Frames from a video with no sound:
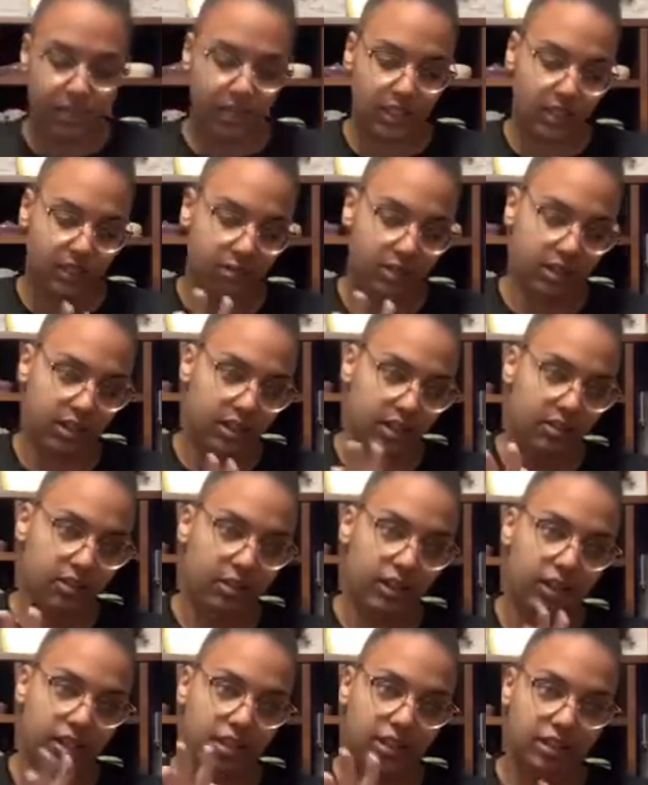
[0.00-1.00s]
want to do
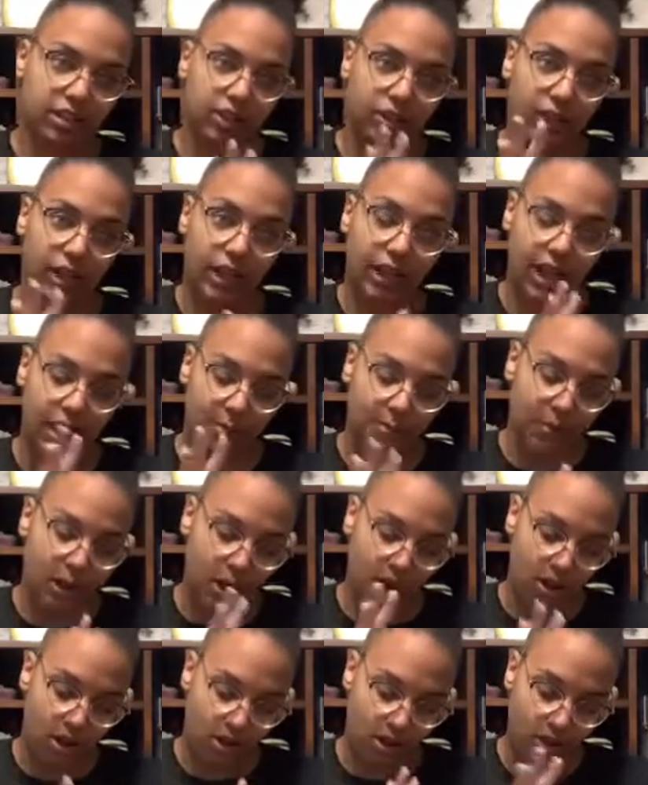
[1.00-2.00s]
is create a
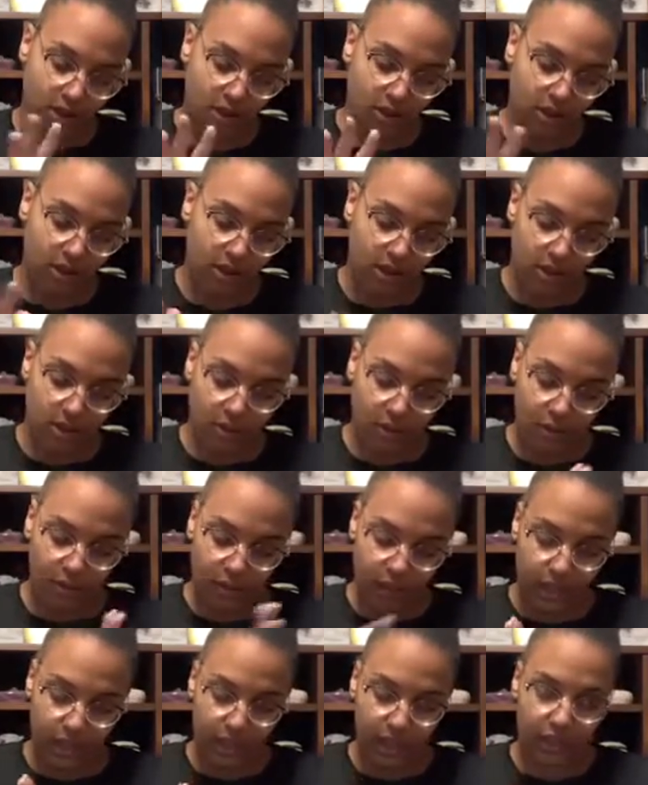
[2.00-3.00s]
ball
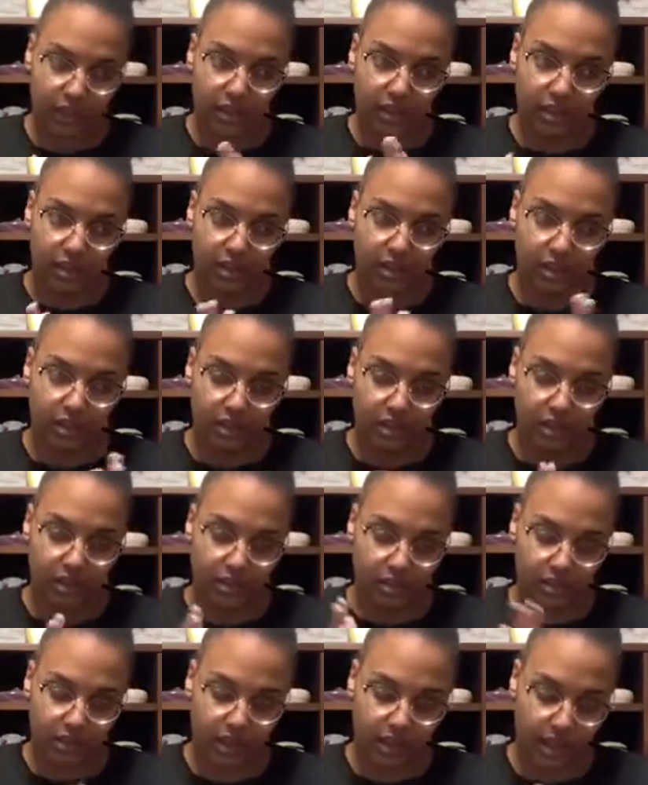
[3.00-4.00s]
with your
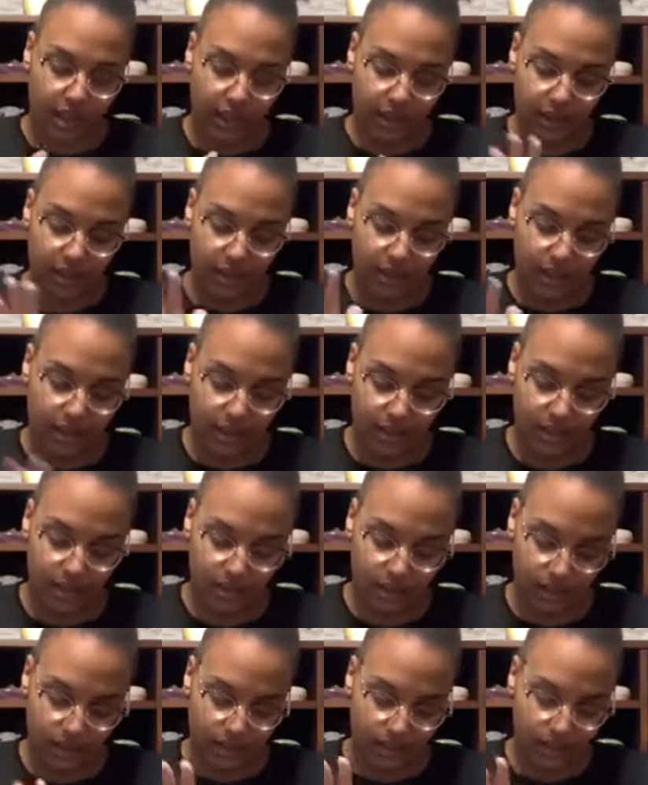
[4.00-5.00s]
clay.
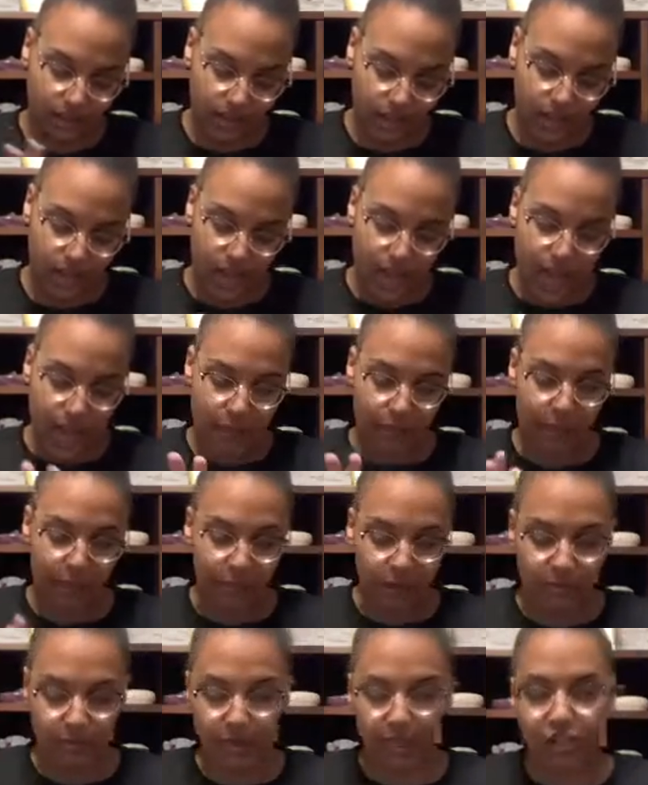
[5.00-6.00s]
We want
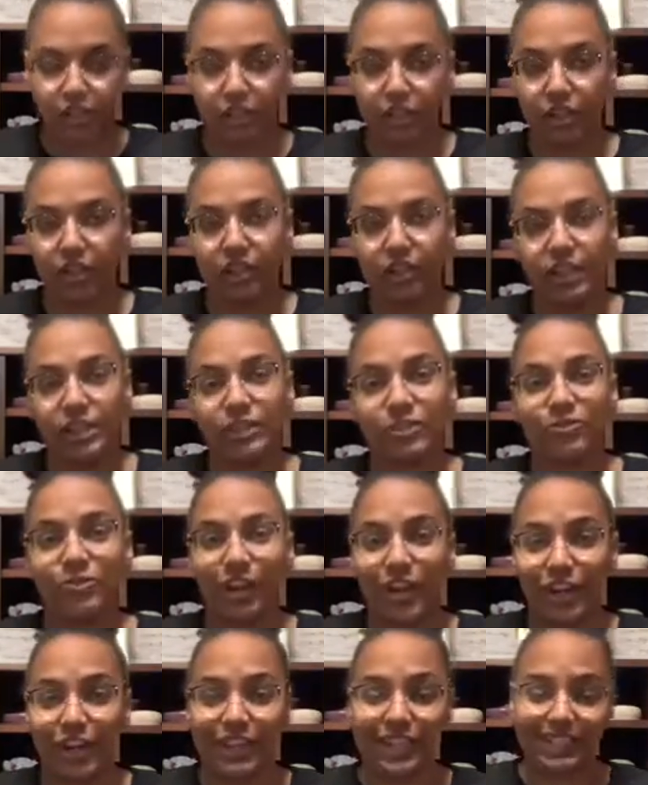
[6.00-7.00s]
to make sure it's
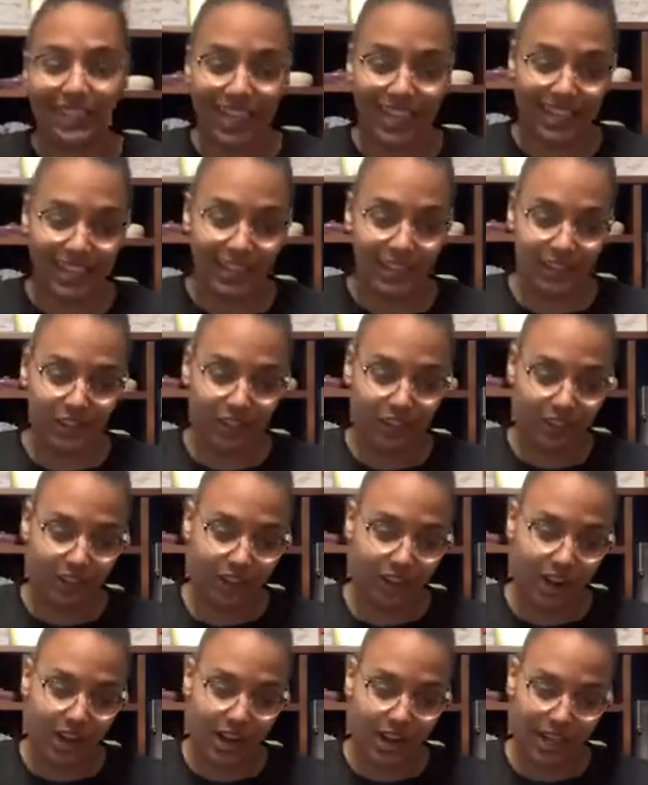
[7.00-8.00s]
very dense so that there
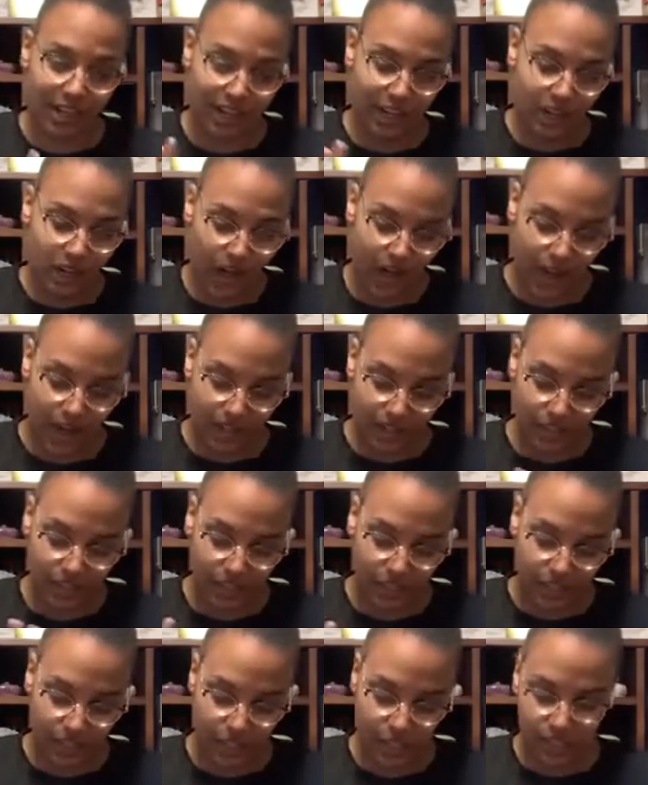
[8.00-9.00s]
aren't any cracks or
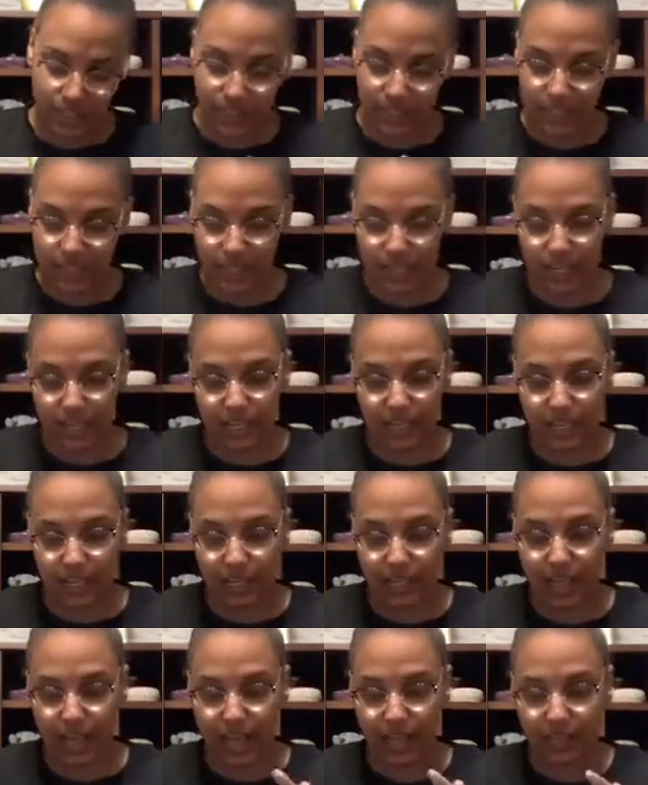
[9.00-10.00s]
any
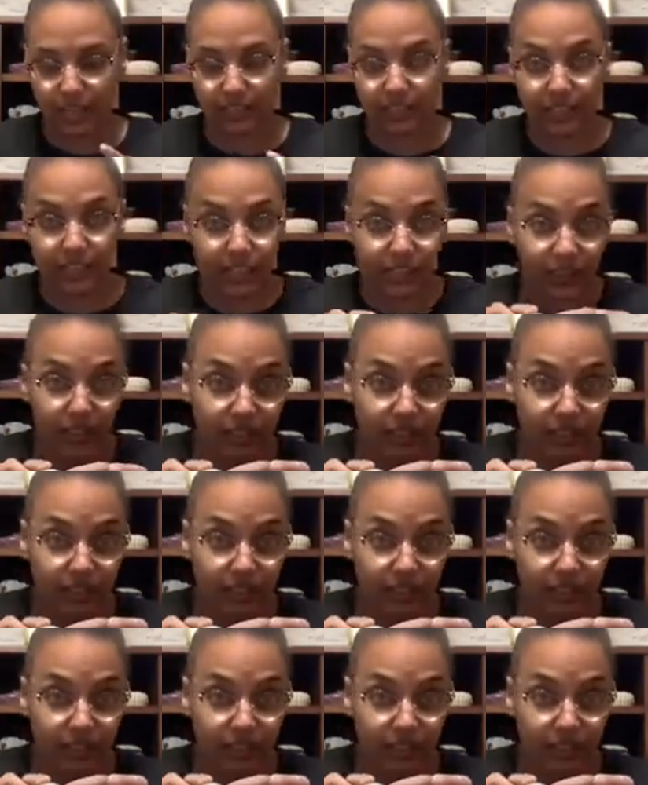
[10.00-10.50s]
lines. Like